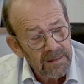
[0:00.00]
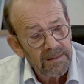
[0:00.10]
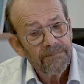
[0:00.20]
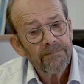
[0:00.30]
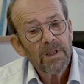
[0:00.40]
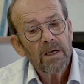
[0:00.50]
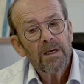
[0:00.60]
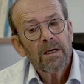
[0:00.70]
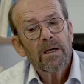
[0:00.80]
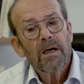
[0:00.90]
is
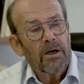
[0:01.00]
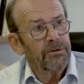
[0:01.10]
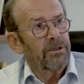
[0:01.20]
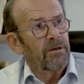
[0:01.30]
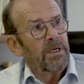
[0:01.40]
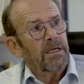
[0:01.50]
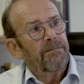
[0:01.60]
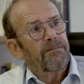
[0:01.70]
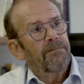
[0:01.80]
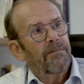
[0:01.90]

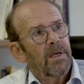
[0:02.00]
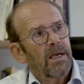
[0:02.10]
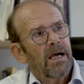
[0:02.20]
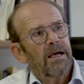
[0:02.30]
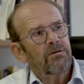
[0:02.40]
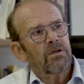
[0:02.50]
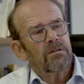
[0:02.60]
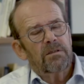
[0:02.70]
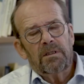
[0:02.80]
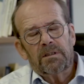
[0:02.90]
autonomy. I
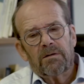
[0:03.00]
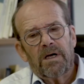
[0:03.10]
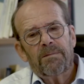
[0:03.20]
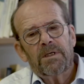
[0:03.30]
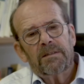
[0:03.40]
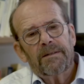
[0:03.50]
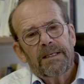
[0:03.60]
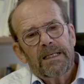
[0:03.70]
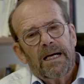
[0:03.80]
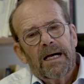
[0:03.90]
just described
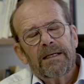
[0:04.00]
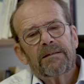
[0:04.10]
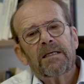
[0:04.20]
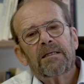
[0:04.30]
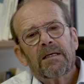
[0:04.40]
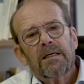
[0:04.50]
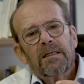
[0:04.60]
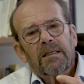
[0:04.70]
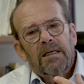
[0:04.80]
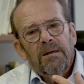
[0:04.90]
it. I
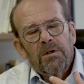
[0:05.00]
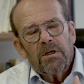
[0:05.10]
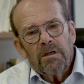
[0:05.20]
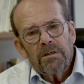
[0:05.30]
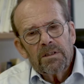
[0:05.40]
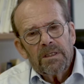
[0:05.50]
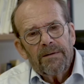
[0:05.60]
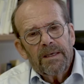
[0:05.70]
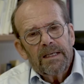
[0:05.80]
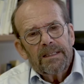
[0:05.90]
think
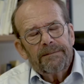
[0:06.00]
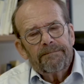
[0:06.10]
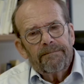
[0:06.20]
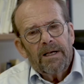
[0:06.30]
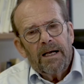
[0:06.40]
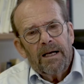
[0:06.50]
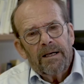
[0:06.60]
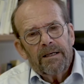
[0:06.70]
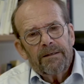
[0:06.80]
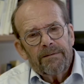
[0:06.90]
criminology
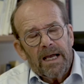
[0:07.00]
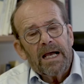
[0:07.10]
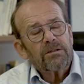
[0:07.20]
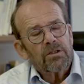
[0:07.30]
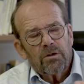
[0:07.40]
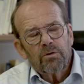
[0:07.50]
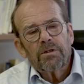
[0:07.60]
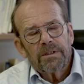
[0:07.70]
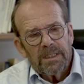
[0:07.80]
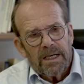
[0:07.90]
as a
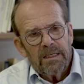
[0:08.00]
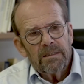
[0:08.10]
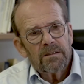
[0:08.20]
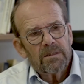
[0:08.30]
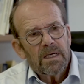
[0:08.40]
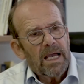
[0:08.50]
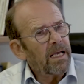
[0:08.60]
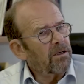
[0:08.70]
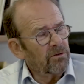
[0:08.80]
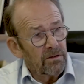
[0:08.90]
social
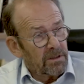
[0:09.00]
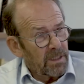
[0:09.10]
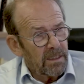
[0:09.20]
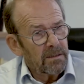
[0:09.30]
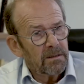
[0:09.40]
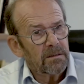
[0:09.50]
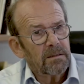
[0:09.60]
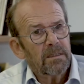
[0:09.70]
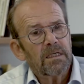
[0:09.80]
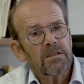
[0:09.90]
science and other
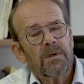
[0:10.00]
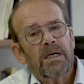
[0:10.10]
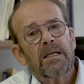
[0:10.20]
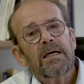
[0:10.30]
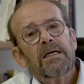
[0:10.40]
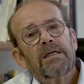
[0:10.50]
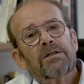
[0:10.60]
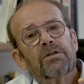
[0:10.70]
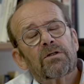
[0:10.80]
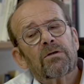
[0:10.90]
sciences as well
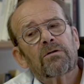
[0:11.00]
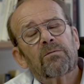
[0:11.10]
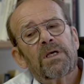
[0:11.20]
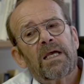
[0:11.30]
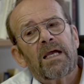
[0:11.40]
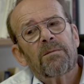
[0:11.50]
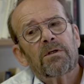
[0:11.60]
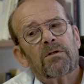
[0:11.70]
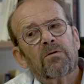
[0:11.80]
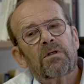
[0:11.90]
should be
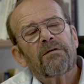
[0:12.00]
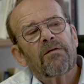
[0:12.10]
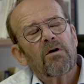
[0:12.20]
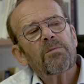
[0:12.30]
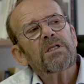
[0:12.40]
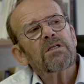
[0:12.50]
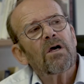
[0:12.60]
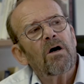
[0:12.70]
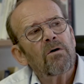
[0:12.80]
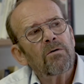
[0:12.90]
able to develop
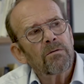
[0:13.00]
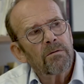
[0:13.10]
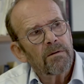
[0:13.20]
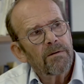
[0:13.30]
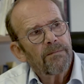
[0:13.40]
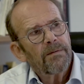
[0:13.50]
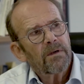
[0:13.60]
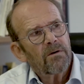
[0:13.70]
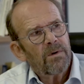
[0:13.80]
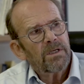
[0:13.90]
its own
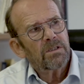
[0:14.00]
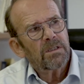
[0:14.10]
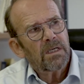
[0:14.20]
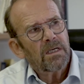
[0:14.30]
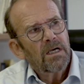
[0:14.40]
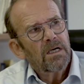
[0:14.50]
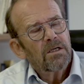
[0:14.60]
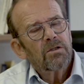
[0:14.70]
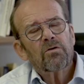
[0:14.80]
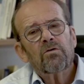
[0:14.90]
questioning,
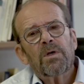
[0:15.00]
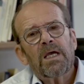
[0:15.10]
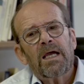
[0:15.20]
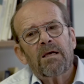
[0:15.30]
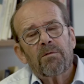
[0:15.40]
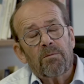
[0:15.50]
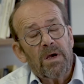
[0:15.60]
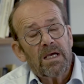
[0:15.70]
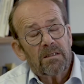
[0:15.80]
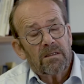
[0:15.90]
should be
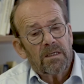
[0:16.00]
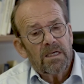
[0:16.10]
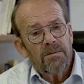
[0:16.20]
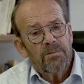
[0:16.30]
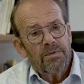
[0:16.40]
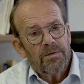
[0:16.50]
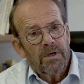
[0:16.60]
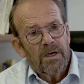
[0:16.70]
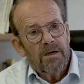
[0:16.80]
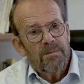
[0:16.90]
being
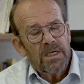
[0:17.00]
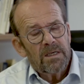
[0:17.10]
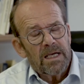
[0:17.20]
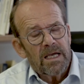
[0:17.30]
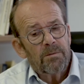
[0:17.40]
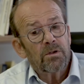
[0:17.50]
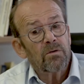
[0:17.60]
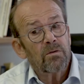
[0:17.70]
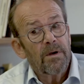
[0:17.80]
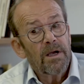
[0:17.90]

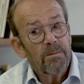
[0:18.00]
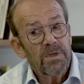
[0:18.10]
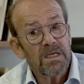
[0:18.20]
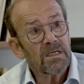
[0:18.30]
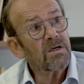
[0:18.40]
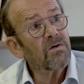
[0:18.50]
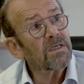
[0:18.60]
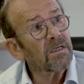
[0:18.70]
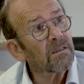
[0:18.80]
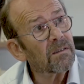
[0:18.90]
able to being
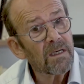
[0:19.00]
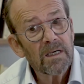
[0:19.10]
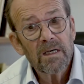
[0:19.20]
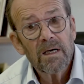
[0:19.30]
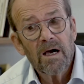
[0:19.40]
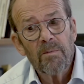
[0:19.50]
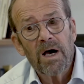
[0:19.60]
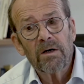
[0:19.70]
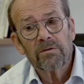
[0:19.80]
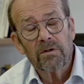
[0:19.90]
critical
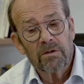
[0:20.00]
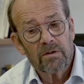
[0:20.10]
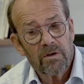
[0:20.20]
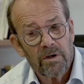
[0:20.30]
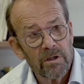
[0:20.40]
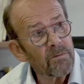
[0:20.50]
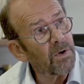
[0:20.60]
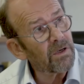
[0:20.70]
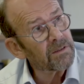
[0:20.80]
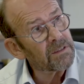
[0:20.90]
about the
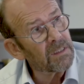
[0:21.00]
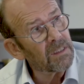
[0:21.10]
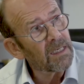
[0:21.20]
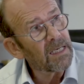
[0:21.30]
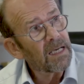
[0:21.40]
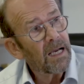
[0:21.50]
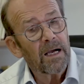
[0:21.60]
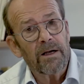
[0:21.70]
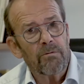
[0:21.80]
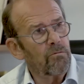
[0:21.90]
current policy.
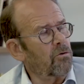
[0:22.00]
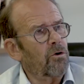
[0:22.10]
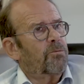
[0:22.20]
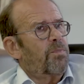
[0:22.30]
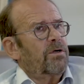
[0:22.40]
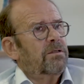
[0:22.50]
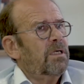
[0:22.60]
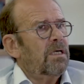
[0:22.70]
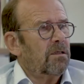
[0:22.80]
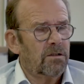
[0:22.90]
Not
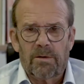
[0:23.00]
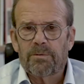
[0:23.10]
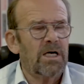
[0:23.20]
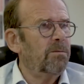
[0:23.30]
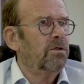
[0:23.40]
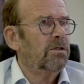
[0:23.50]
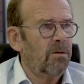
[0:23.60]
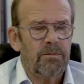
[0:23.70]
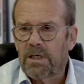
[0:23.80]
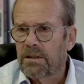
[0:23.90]
per se,
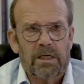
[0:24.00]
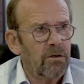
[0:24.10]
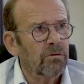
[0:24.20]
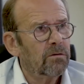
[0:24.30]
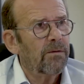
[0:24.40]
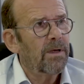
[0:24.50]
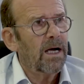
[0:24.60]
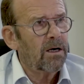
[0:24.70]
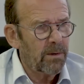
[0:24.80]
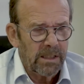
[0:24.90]
sometimes some things are
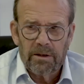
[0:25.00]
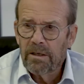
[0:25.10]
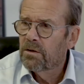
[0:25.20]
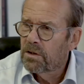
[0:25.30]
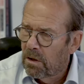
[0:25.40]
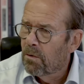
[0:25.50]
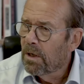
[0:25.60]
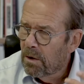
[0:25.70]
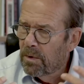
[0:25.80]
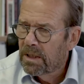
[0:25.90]
good, are well done,
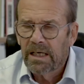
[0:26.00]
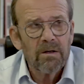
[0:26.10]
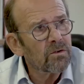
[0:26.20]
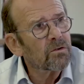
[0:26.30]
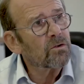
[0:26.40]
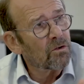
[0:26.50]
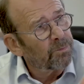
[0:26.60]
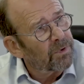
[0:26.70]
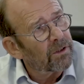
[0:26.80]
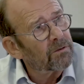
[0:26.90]
so we can also
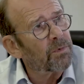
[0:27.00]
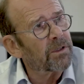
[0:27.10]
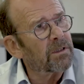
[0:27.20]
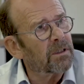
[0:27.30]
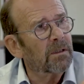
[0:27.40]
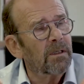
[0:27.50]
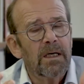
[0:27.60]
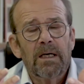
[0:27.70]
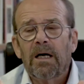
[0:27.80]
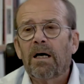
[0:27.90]
support
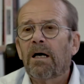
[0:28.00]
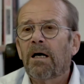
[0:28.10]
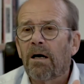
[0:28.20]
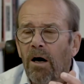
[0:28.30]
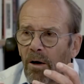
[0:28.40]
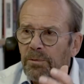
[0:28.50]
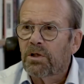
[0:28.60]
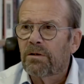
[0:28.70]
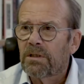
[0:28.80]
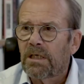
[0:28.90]
political
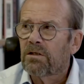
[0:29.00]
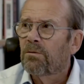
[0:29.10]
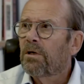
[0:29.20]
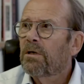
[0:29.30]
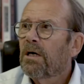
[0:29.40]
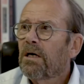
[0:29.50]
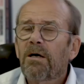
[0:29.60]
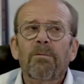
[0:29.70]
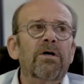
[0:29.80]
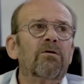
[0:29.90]
options and so
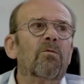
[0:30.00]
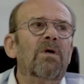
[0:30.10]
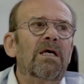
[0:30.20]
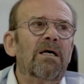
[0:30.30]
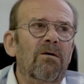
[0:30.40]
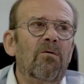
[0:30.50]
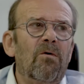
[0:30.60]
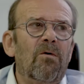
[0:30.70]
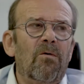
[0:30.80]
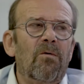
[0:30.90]
on, but
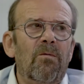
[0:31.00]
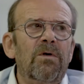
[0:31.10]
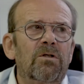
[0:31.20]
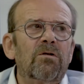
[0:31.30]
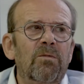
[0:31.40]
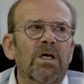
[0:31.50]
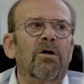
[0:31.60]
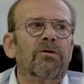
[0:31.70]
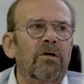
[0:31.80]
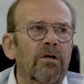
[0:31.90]
we should
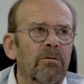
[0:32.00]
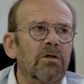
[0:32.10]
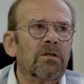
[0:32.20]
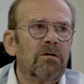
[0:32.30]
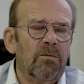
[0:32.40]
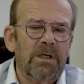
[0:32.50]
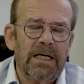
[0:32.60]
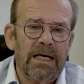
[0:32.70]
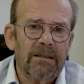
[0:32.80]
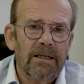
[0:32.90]
be autonomous to
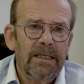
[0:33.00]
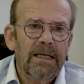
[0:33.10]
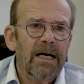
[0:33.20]
be that.